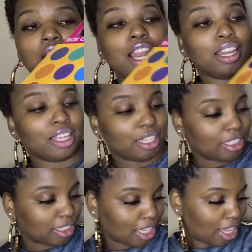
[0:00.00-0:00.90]
I love this
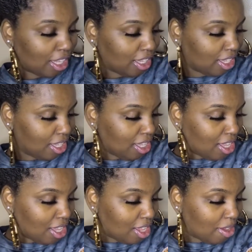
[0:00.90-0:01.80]
color,
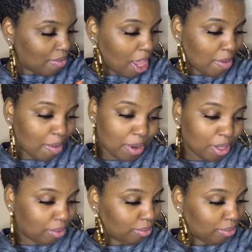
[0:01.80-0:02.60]
baby blue.